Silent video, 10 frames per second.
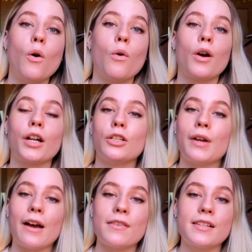or you
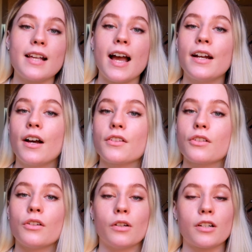have a side
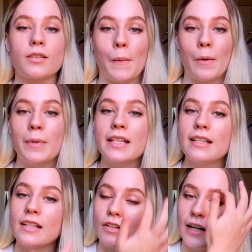hustle or a small
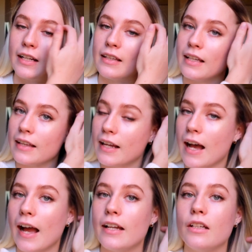business or anything like
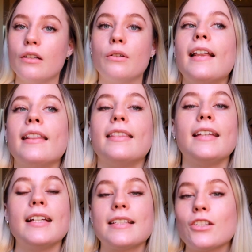I do.
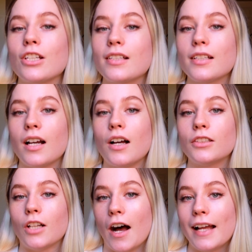It's just a
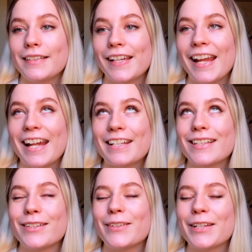lot and it
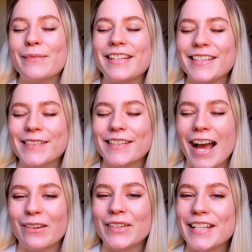just makes me so
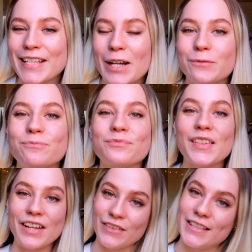happy. So
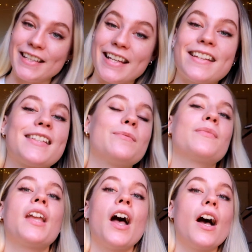if you see this,
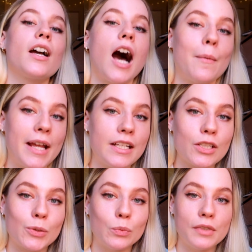comment
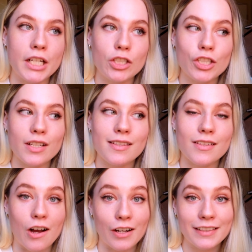which
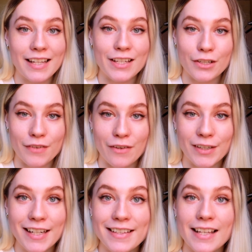song is your
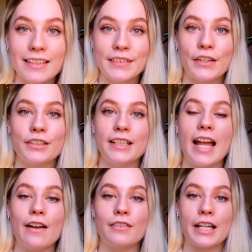favorite, because I literally
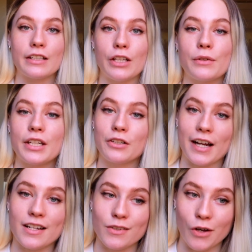have like low-key
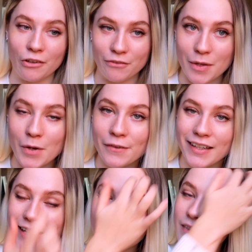cried to all of them
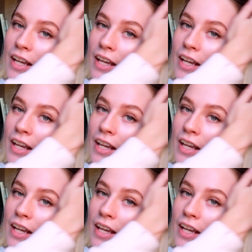already.